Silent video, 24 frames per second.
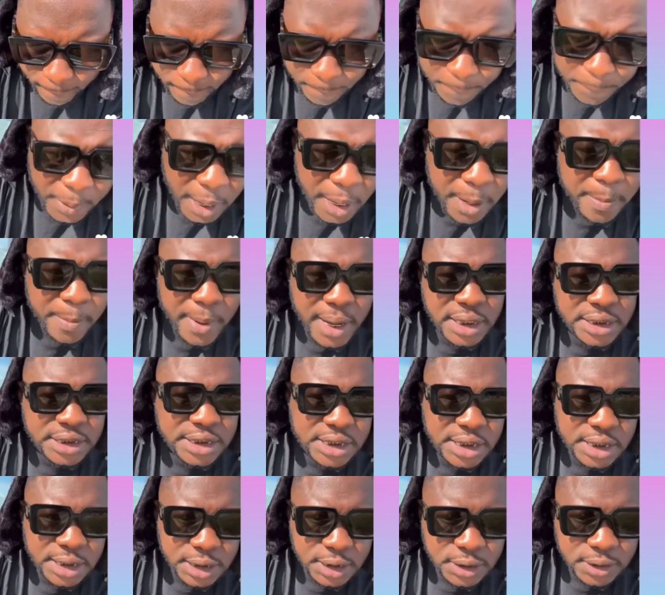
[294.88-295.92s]
big man
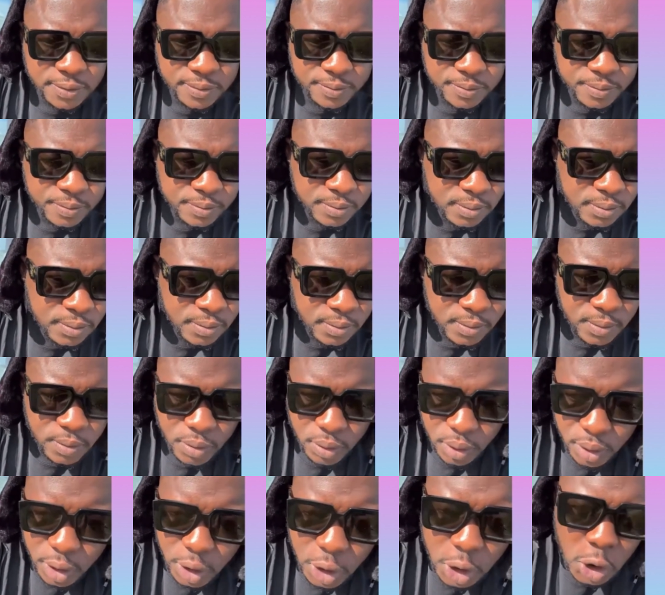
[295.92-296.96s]
thing.
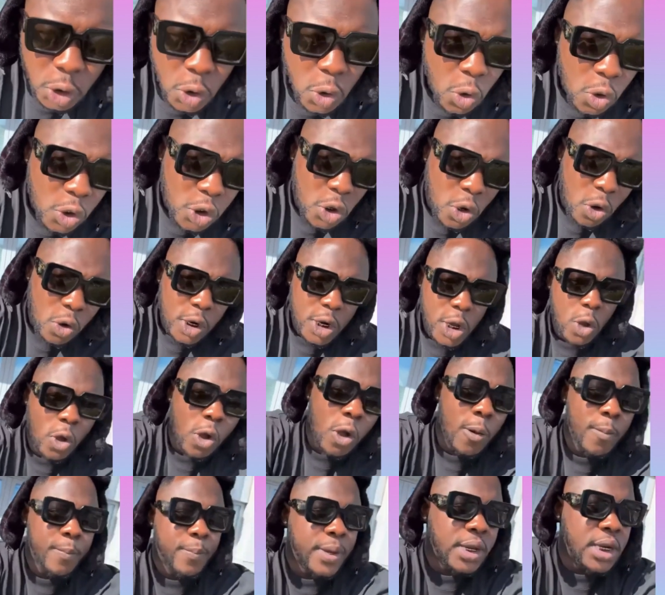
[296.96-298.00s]
You you own a
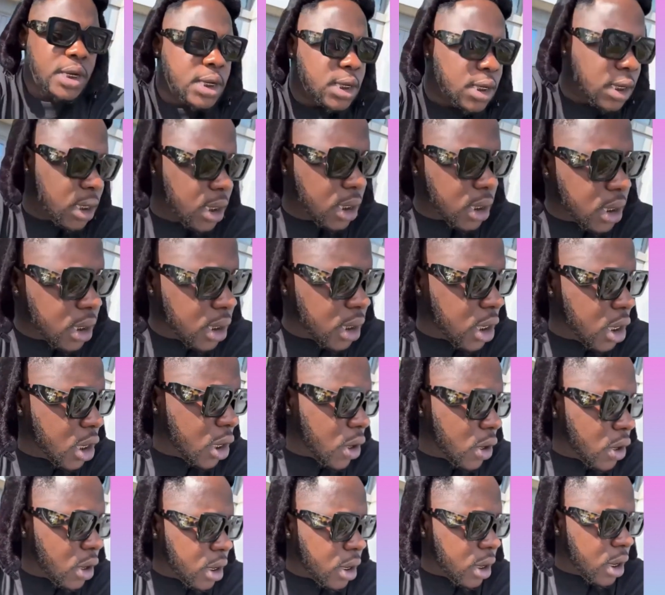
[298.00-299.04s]
company,
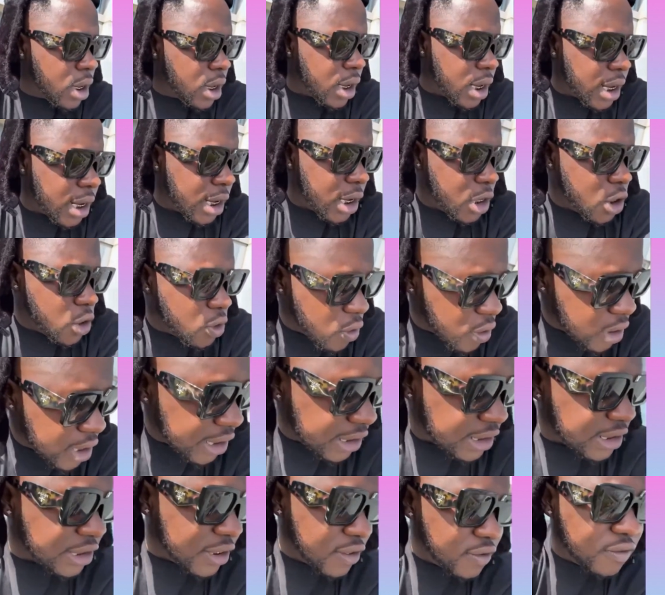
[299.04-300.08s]
you want a
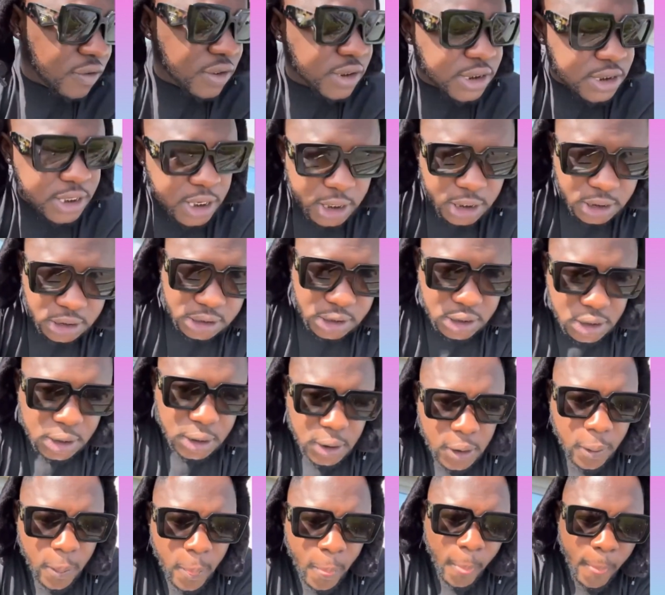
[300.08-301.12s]
T V station.
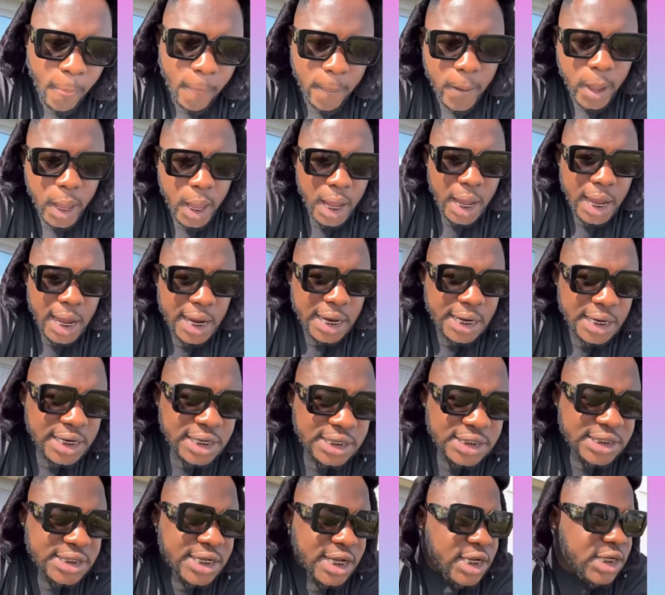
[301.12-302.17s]

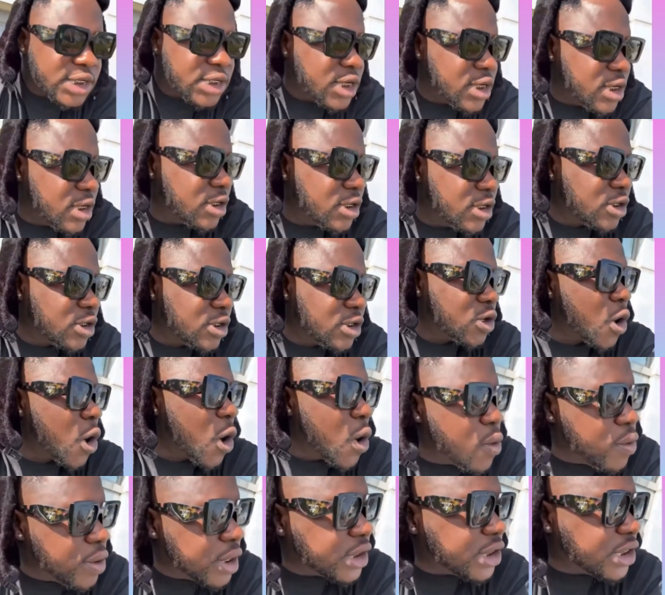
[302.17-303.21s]
This station is
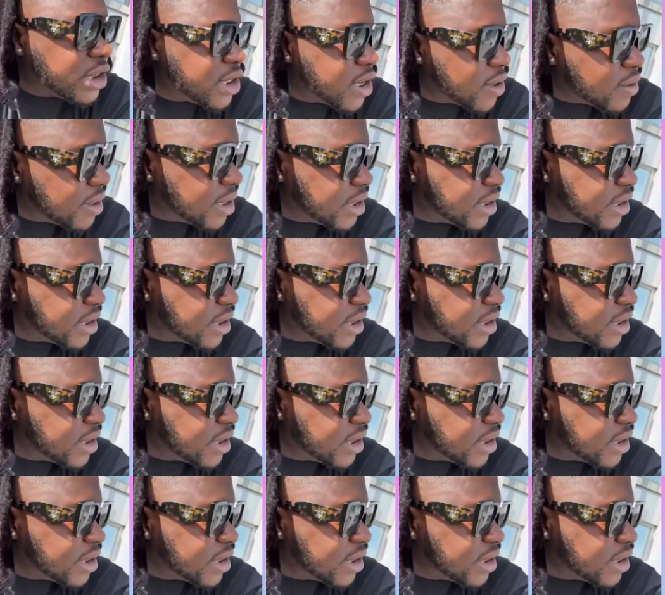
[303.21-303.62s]
always doing